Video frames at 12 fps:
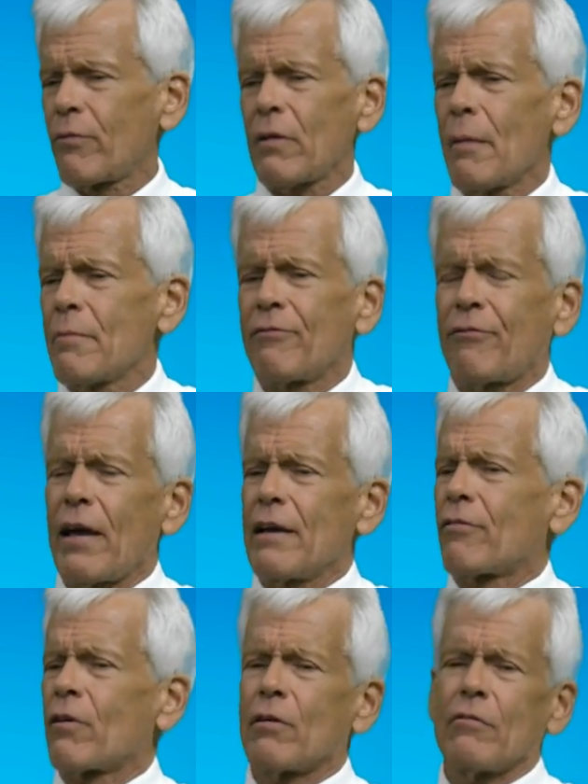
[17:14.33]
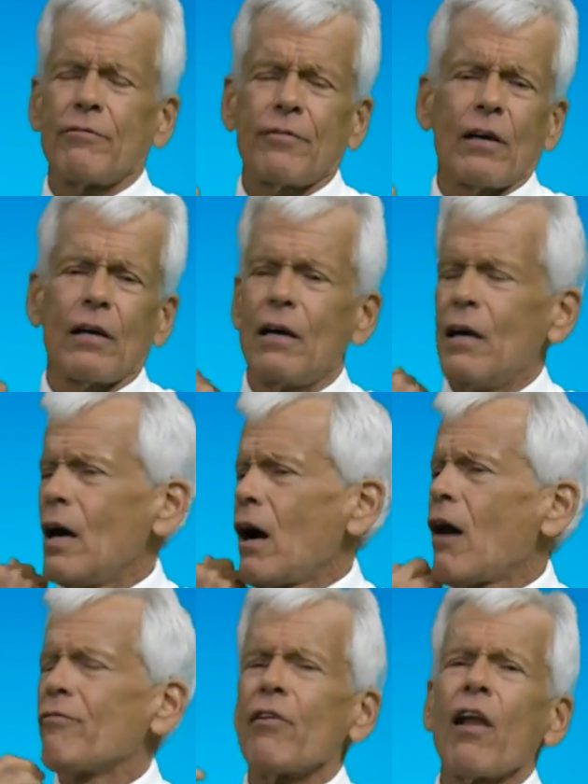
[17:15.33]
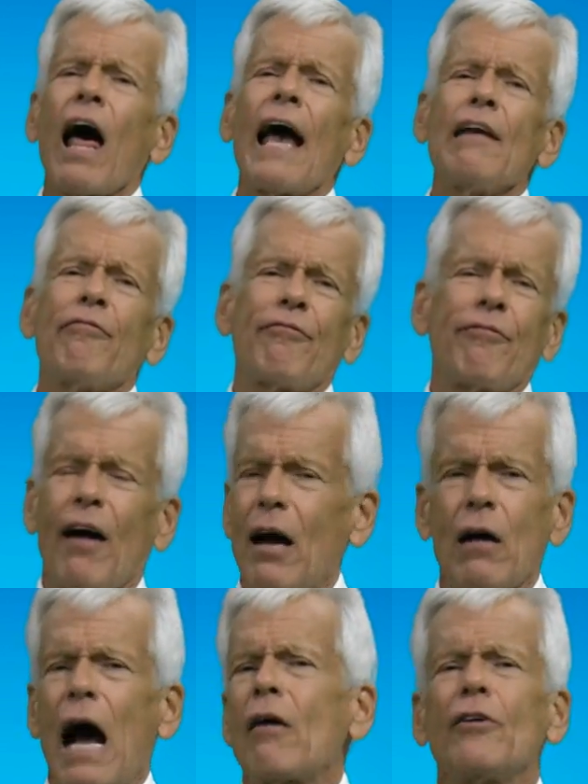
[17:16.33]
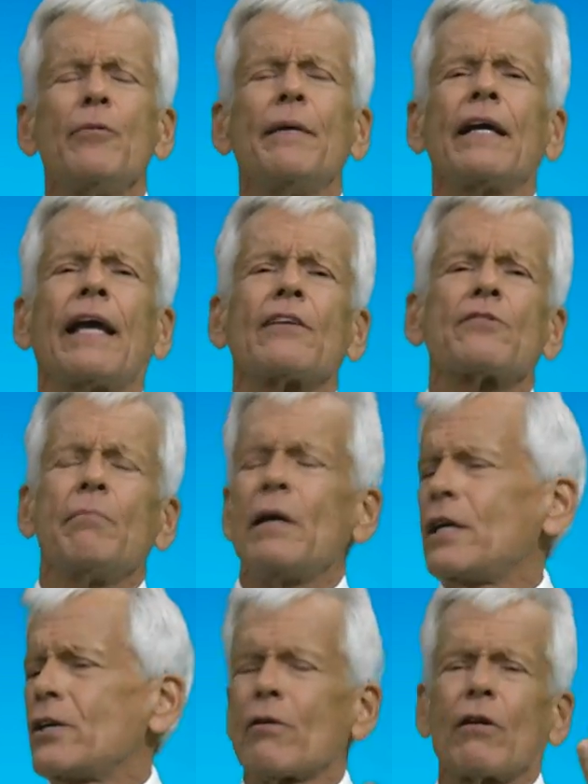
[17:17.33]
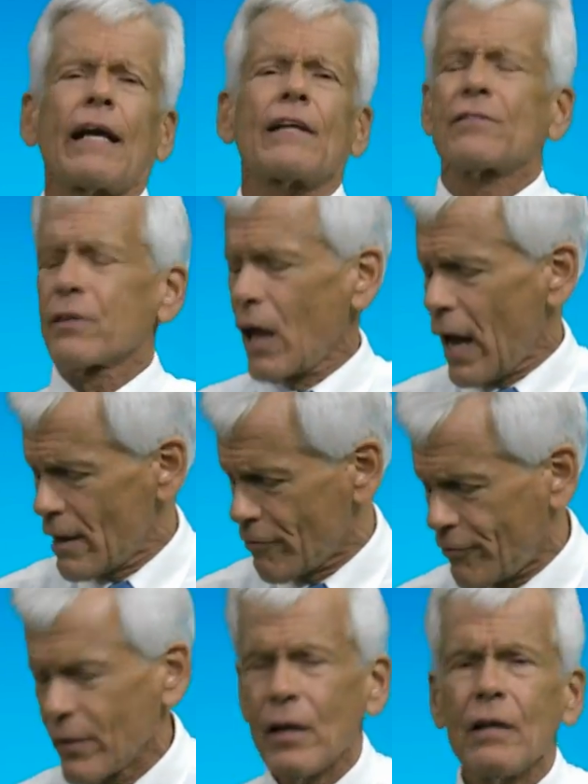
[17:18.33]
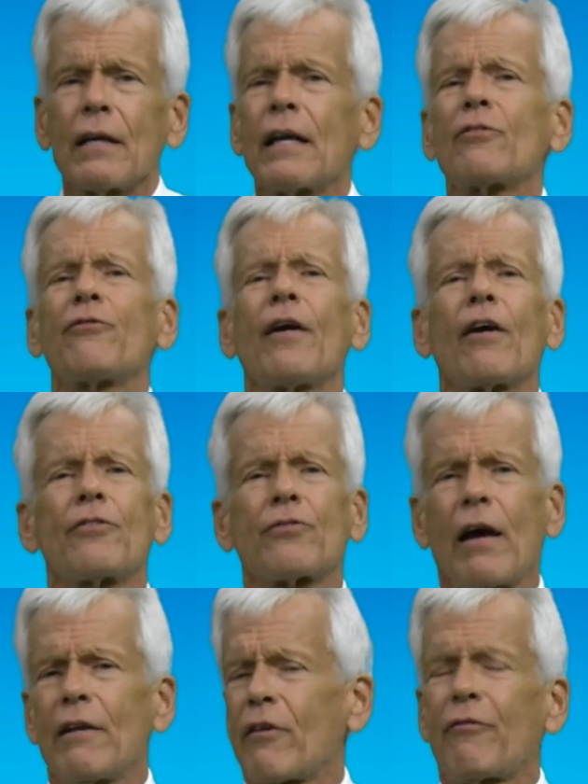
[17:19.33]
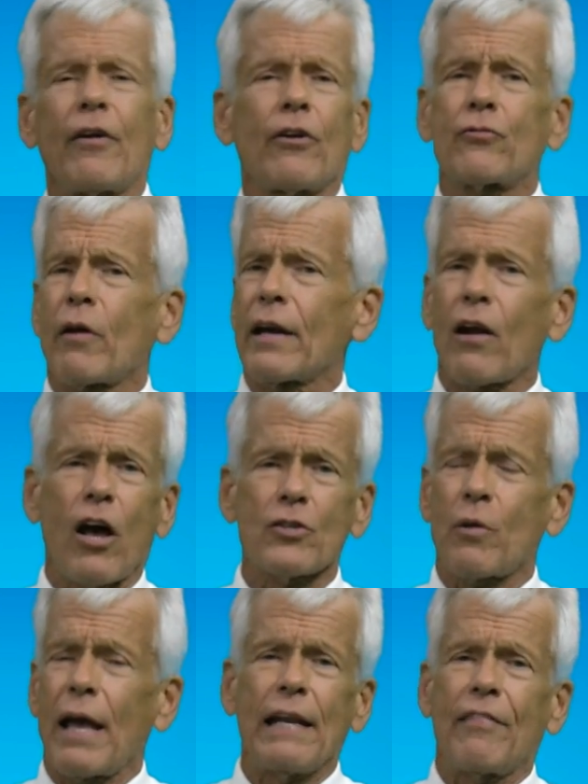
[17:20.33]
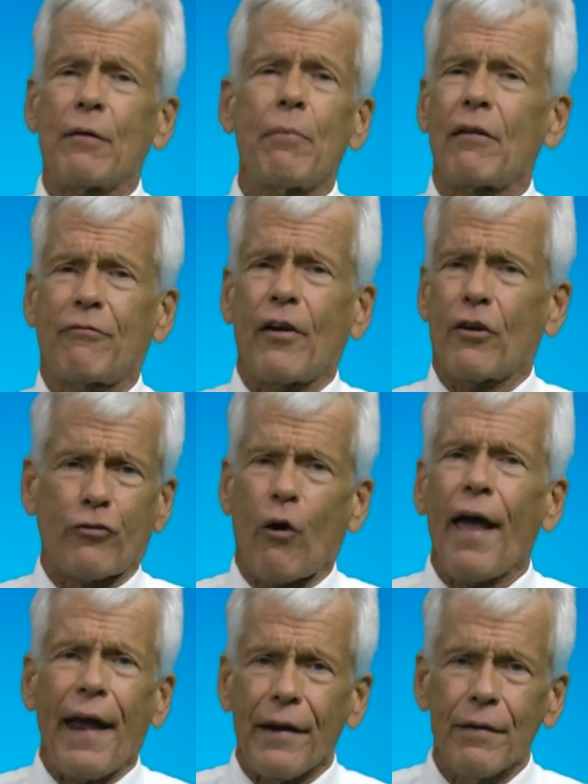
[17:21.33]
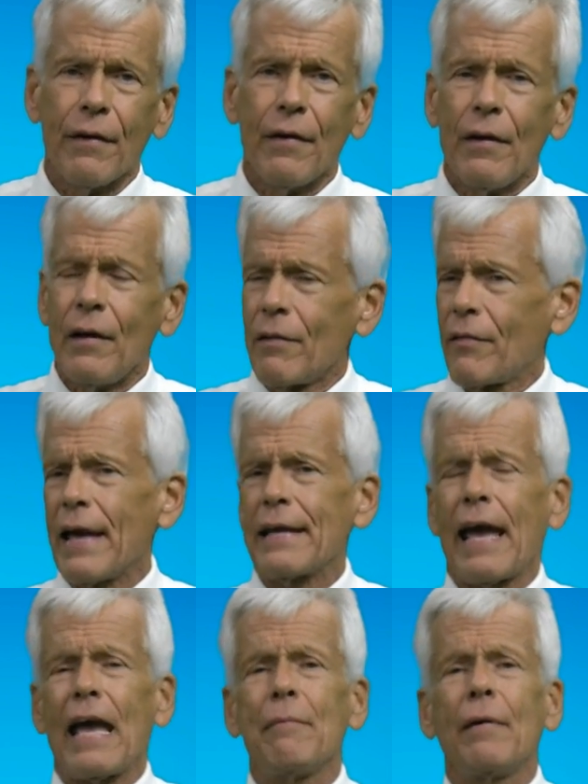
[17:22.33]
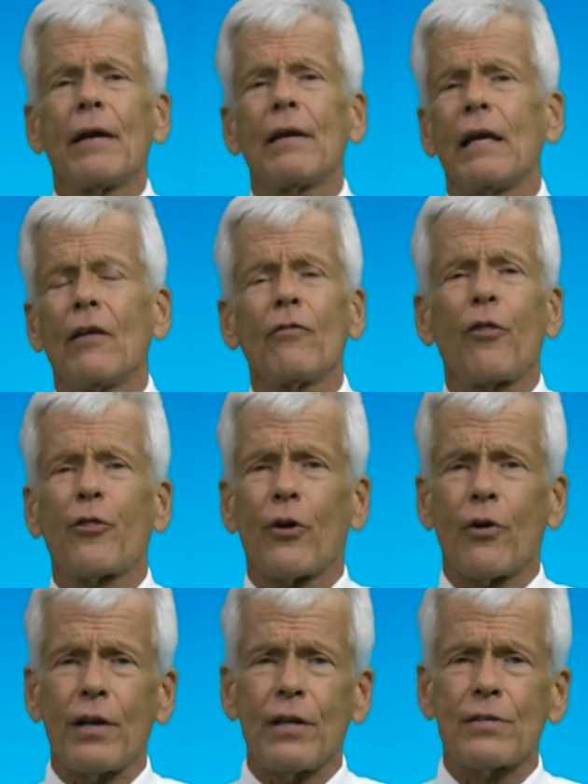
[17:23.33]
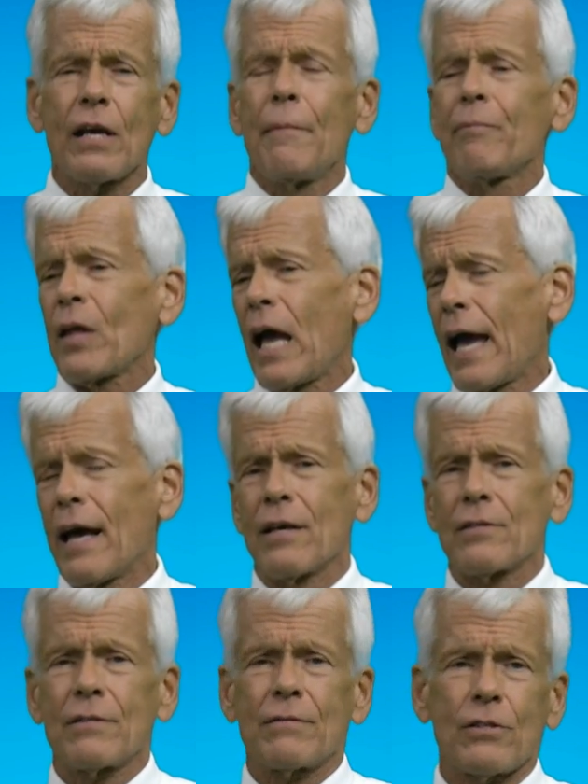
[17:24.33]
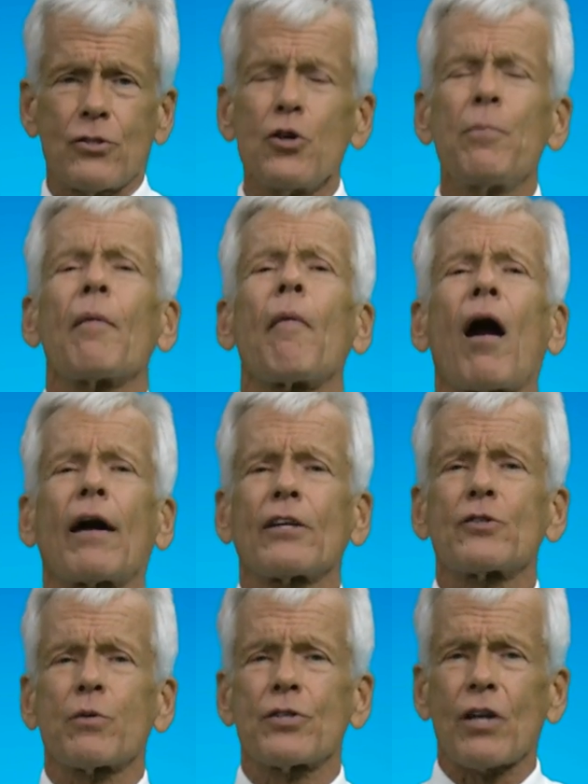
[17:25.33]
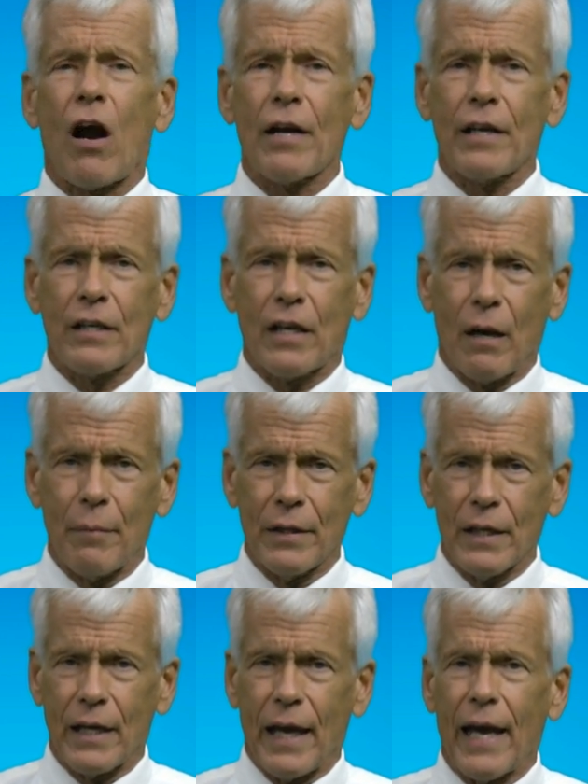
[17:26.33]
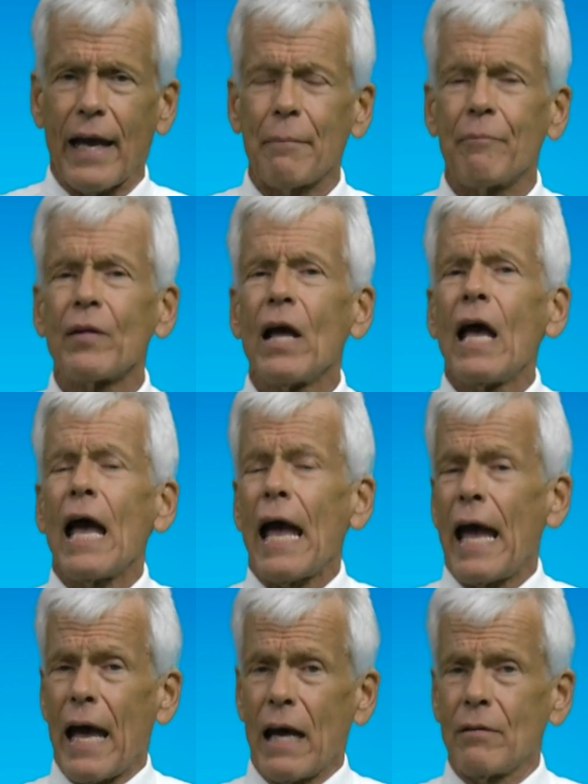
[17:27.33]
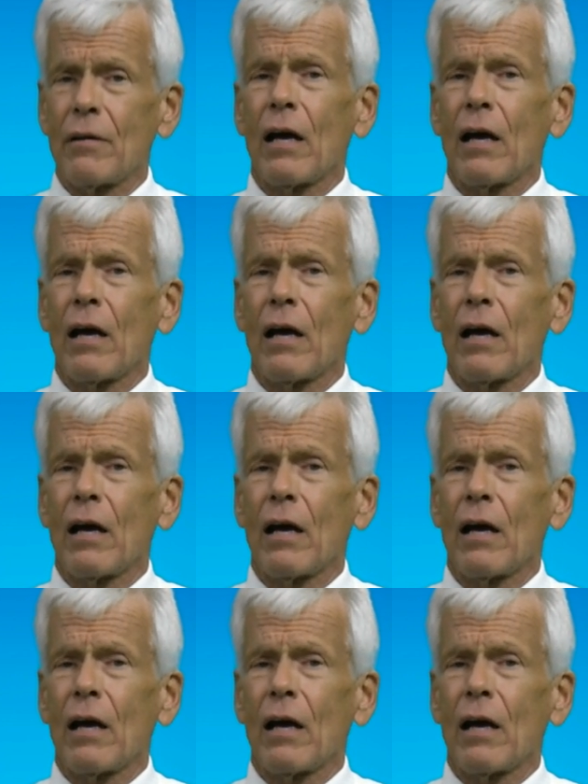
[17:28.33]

in favor of life. How can you be against me? You're against life, against fair trade. The fair trade laws were anything but fair trade. They came in the 30s as the supermarkets were starting to come in the game, and